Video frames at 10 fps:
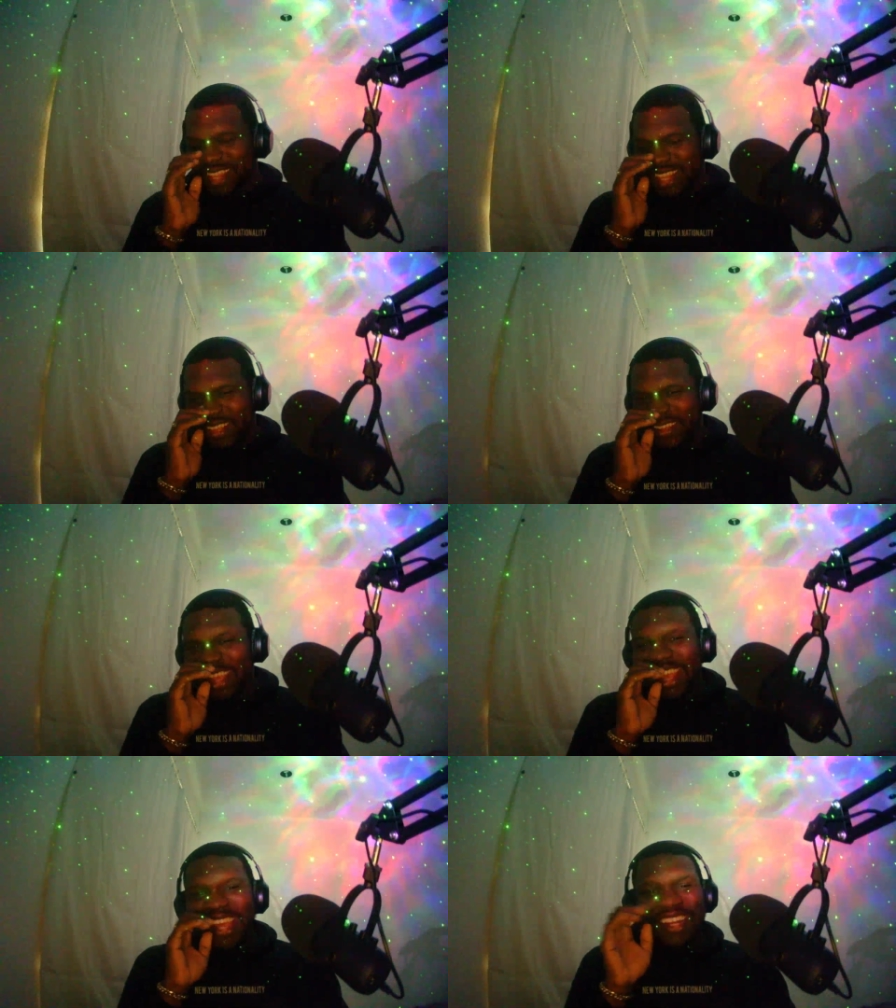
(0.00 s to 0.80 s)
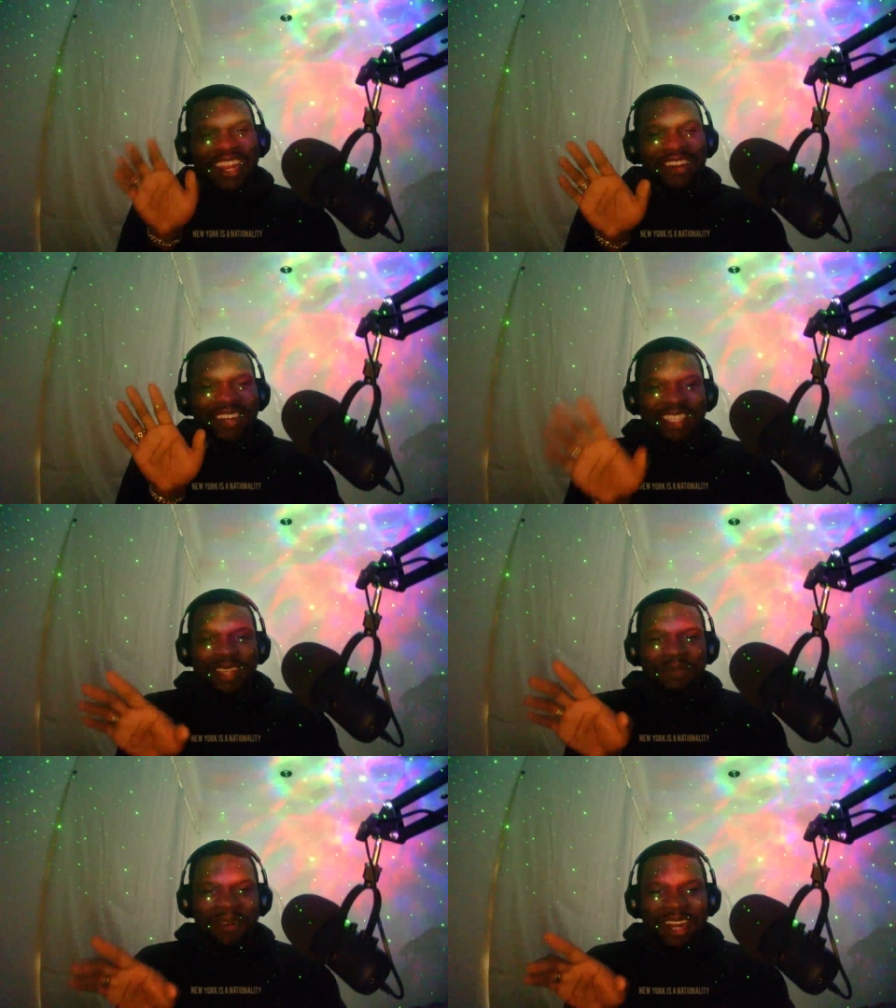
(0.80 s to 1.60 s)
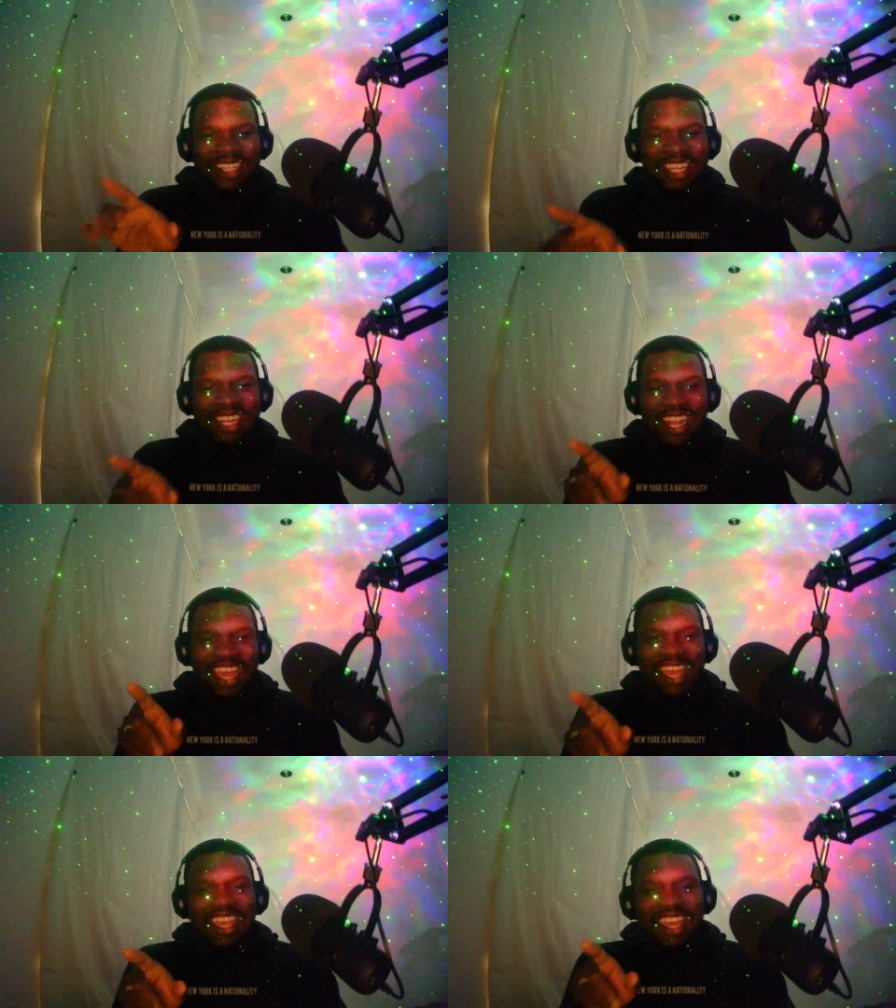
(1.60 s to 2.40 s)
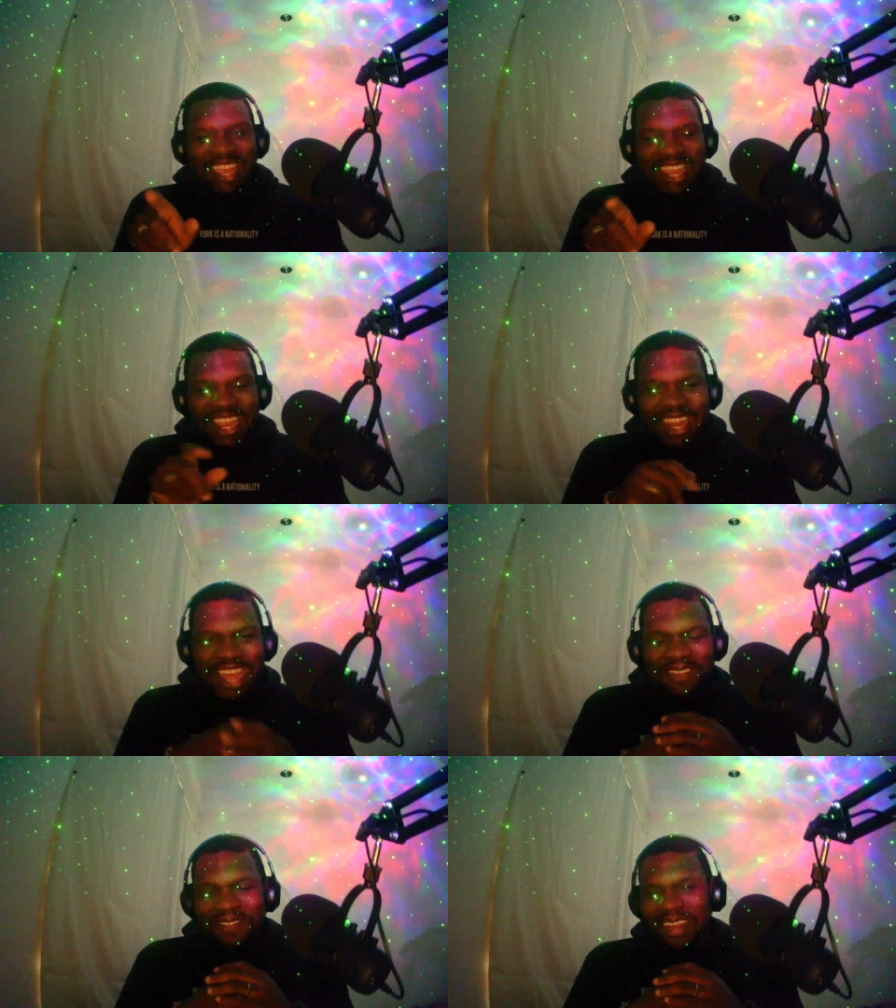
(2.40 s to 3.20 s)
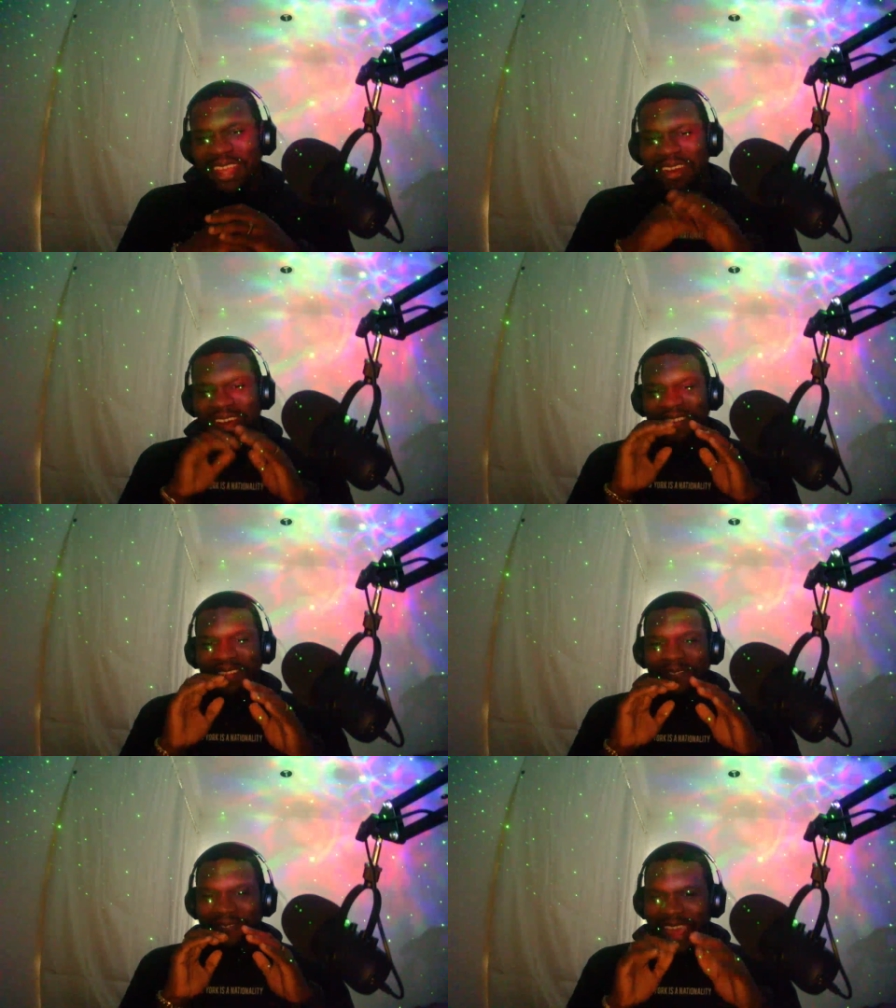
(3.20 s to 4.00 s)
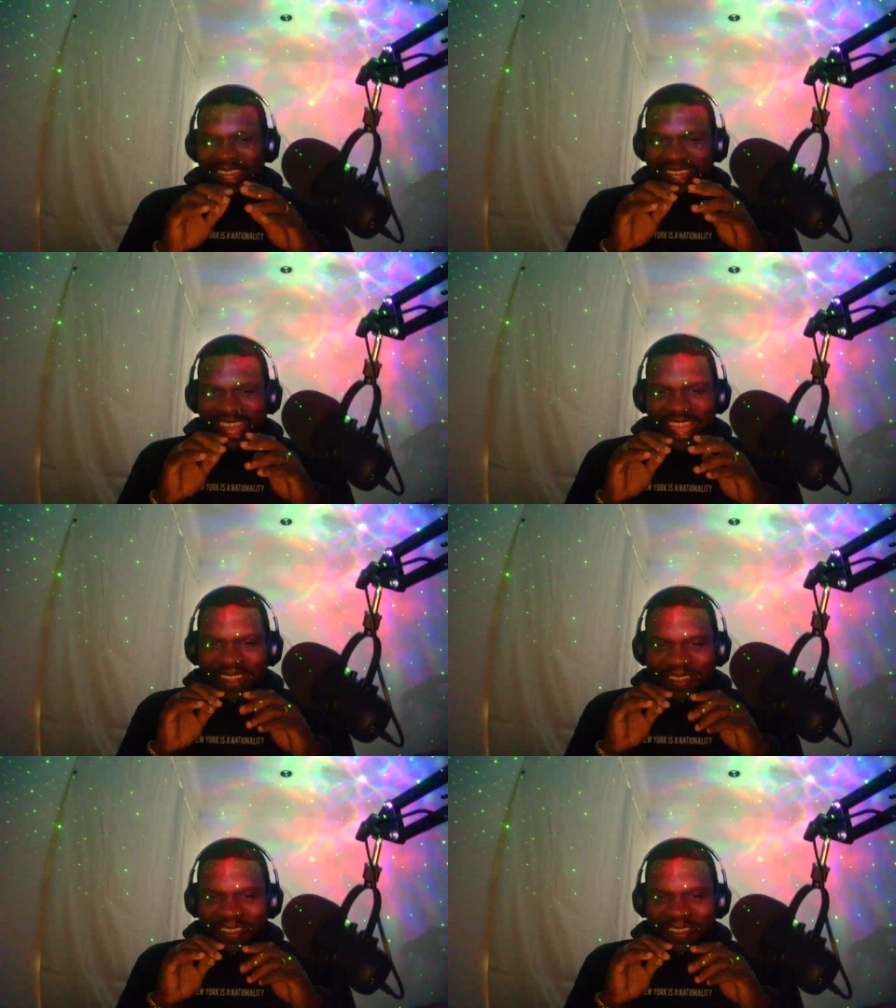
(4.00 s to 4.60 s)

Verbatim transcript: the, there were some parts in that in that video of the fact that